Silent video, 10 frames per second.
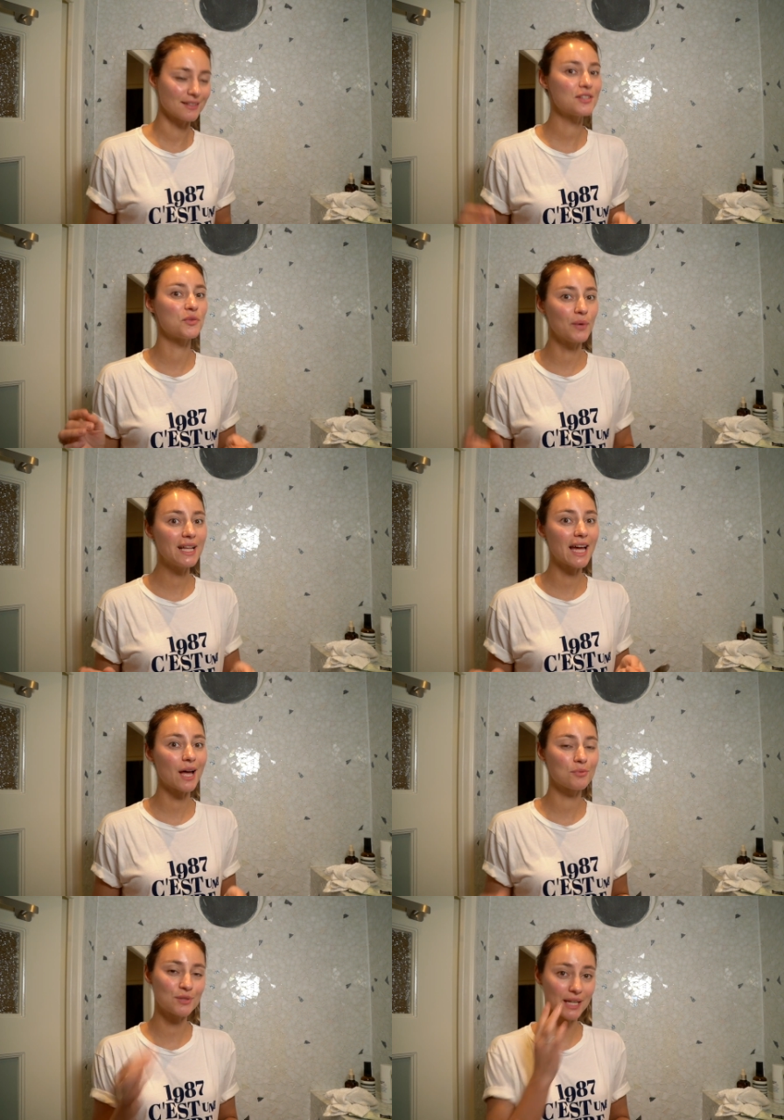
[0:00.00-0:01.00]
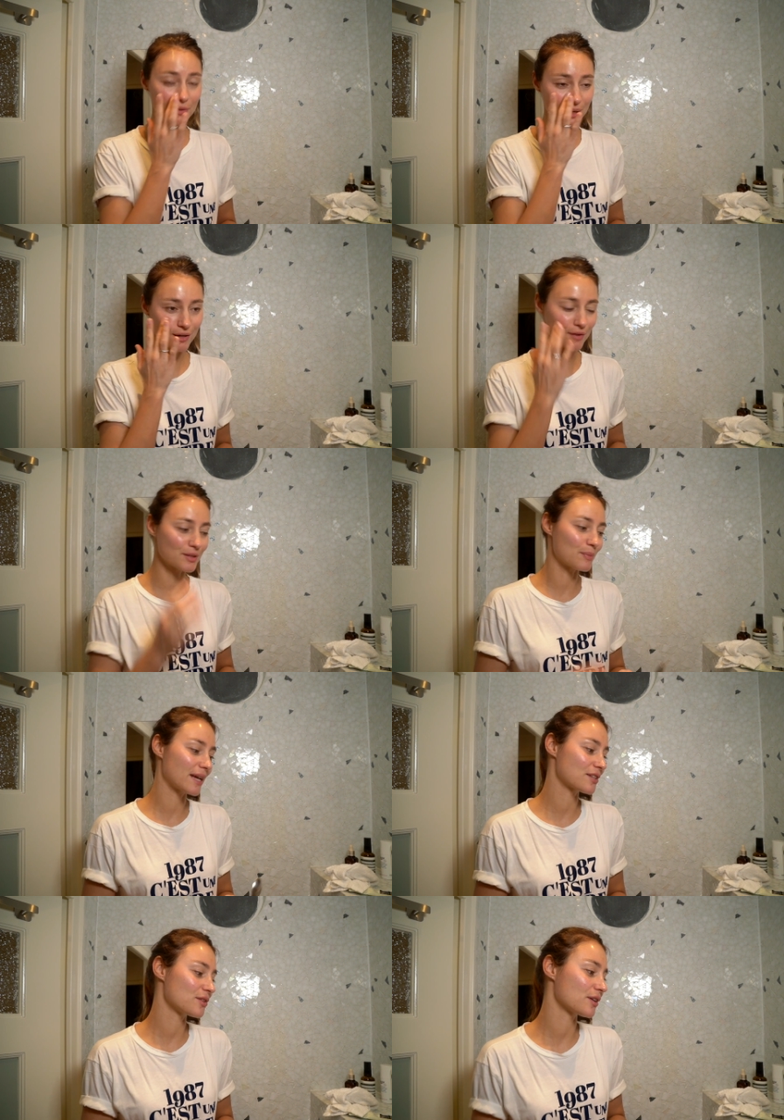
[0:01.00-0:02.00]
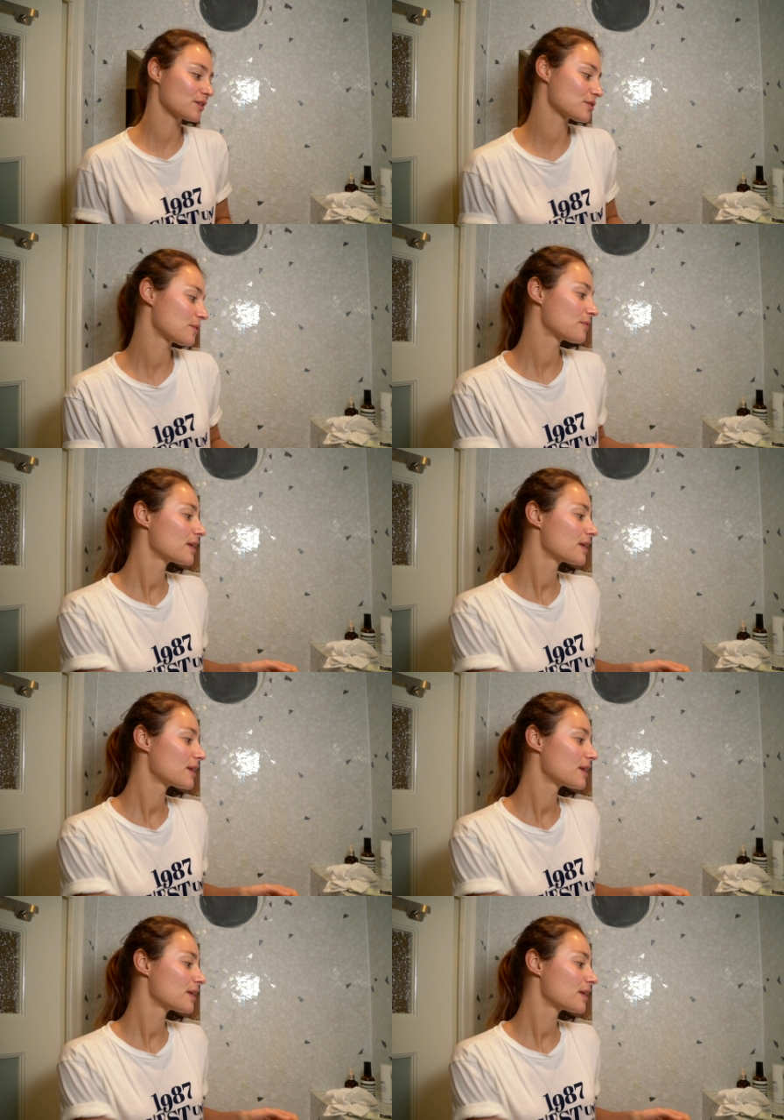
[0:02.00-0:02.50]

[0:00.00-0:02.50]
This really helps to get rid of the black circles.